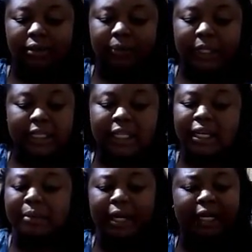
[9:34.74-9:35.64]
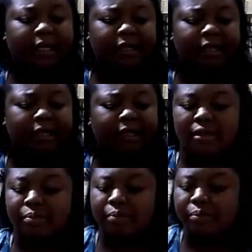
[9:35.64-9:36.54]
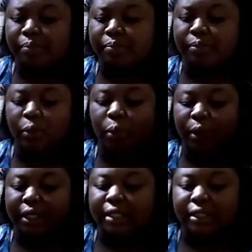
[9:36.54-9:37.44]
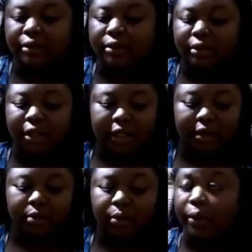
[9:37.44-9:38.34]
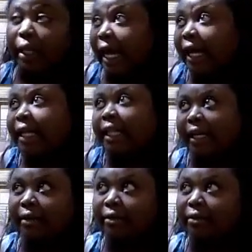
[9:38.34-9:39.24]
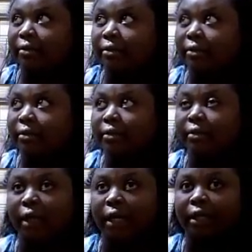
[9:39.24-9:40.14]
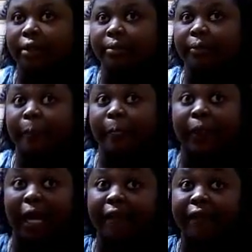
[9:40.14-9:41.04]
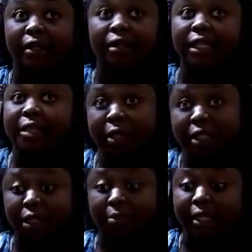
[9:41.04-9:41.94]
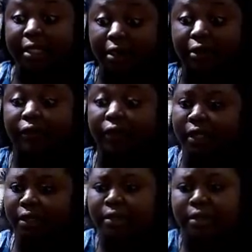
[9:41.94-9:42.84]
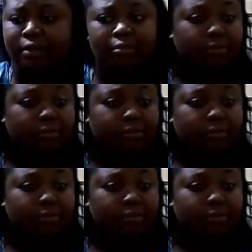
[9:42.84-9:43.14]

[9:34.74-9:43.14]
but the thing about it is we still, you know, lack that. I feel, especially myself, because